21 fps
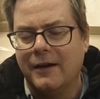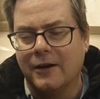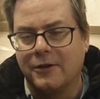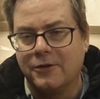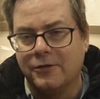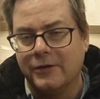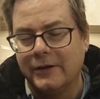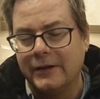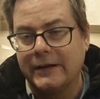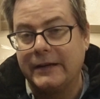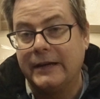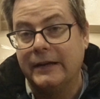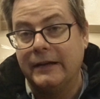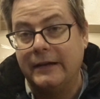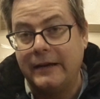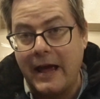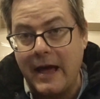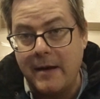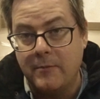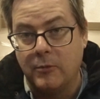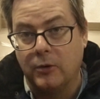acrylic
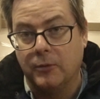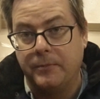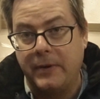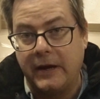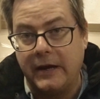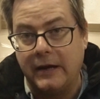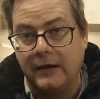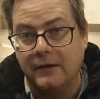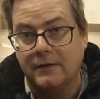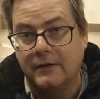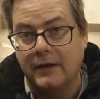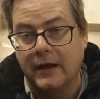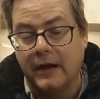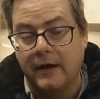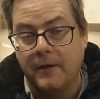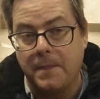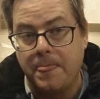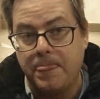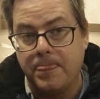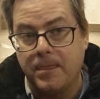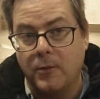enamel paint
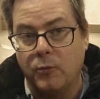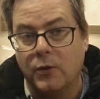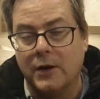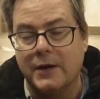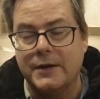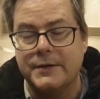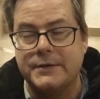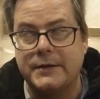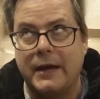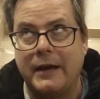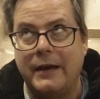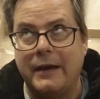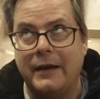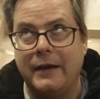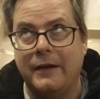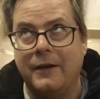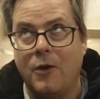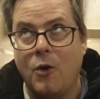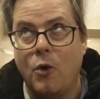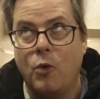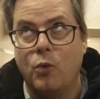that was
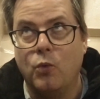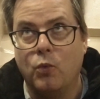a